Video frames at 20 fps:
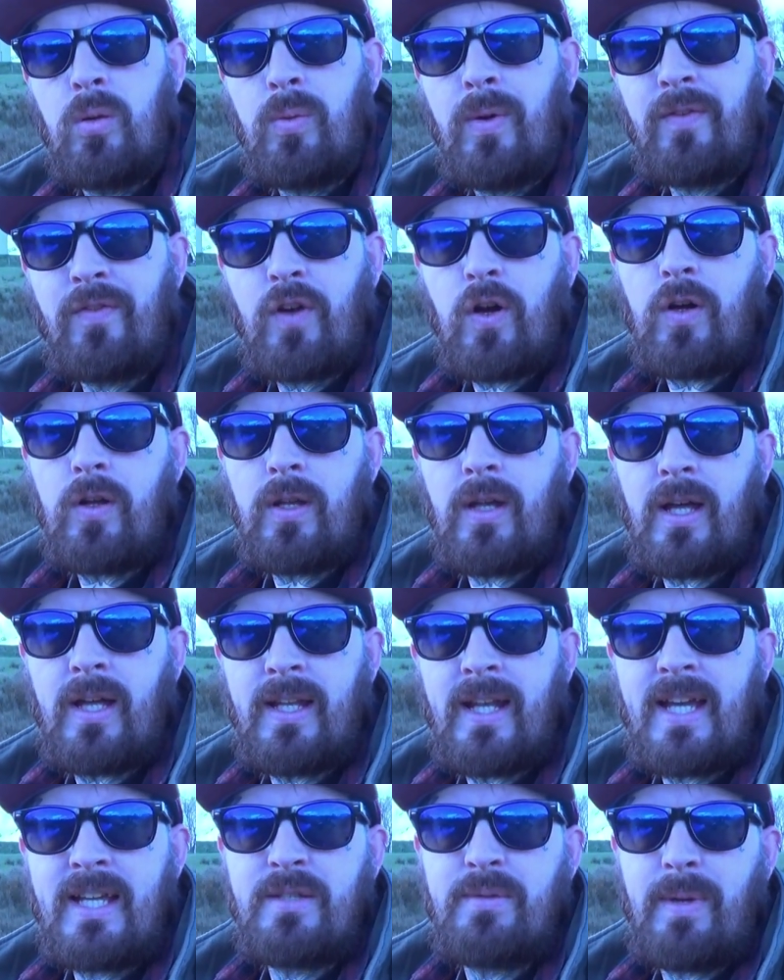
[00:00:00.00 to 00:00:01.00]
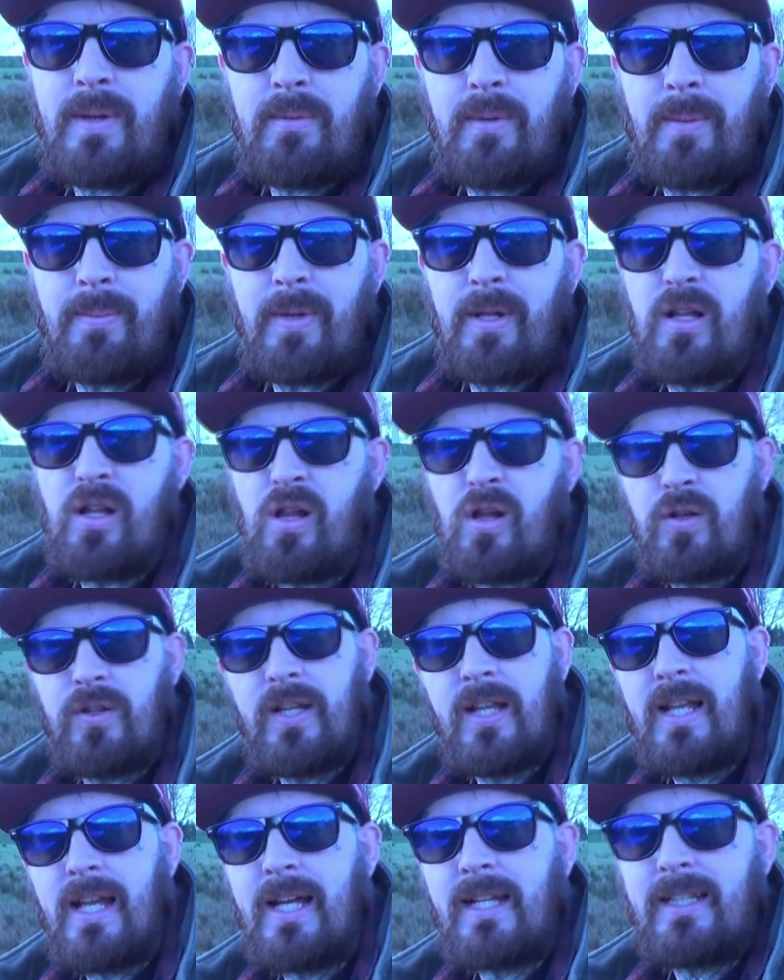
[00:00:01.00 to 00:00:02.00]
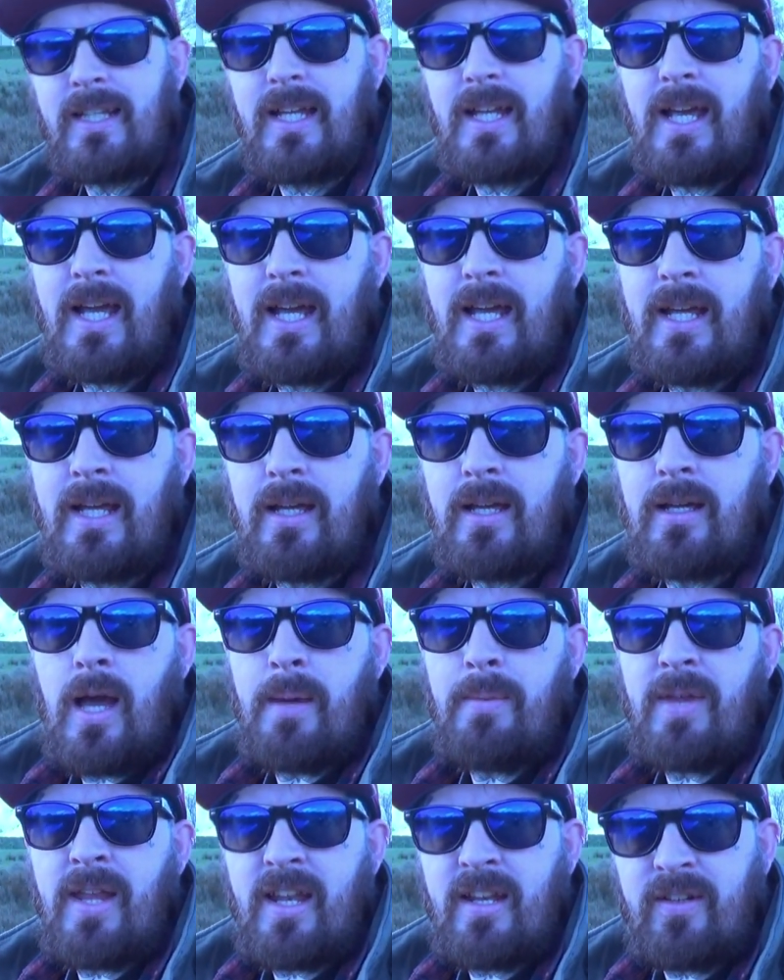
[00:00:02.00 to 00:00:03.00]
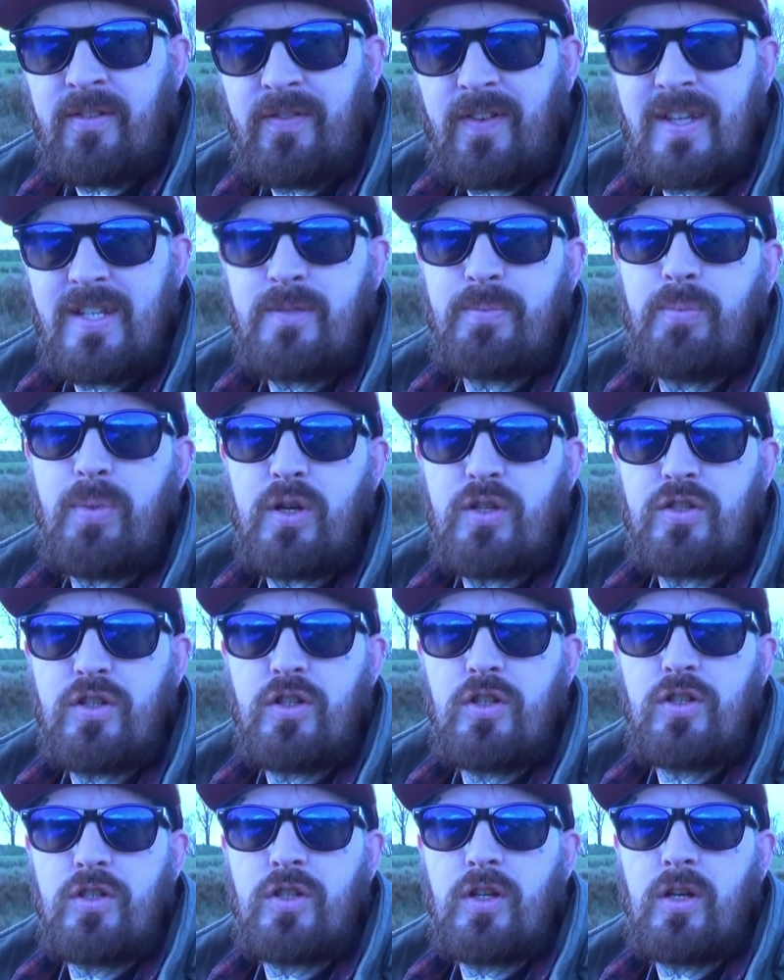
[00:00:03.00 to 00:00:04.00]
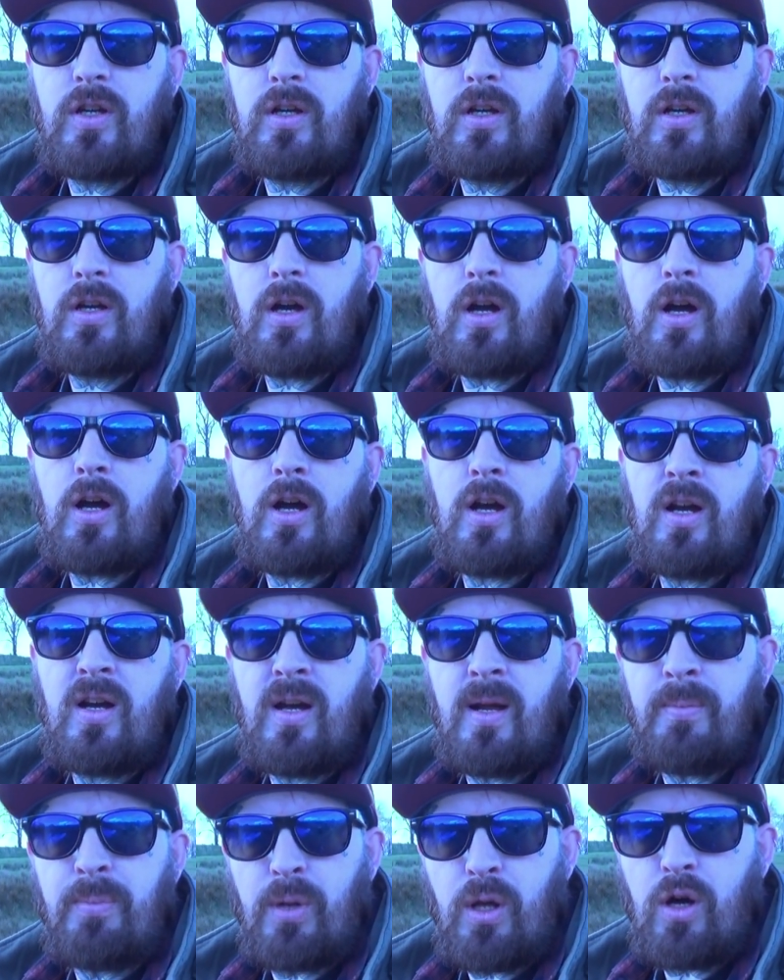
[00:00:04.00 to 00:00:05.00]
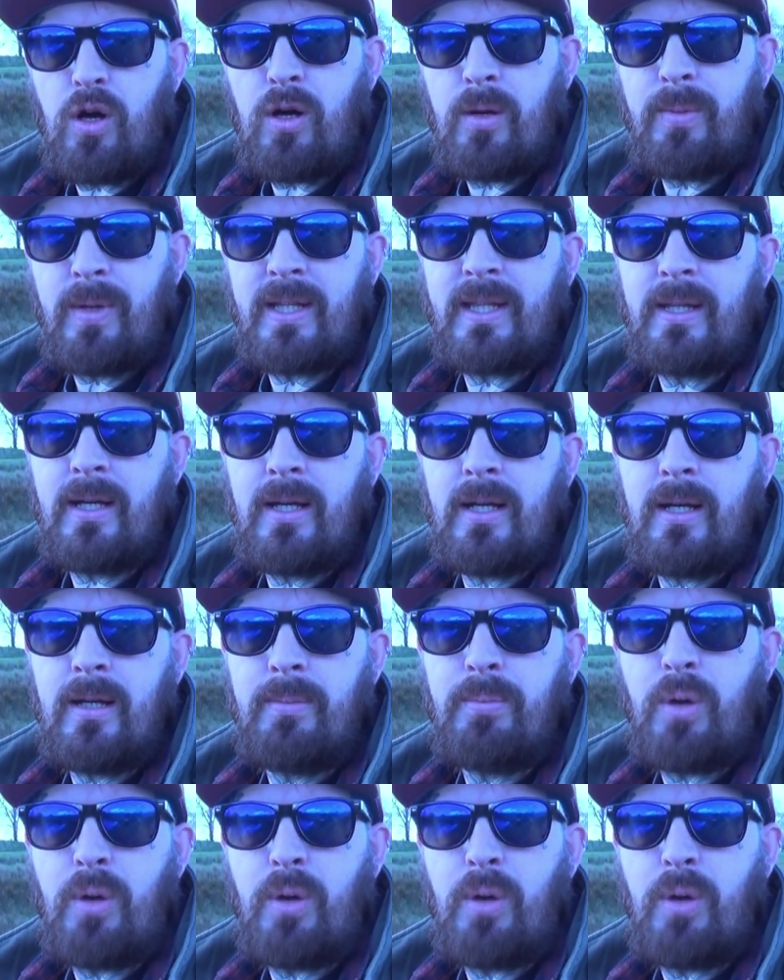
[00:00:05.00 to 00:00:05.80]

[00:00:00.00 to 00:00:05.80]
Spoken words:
we've got a nice wee ripple on the lake today. I would either fish buzzers or a blob at the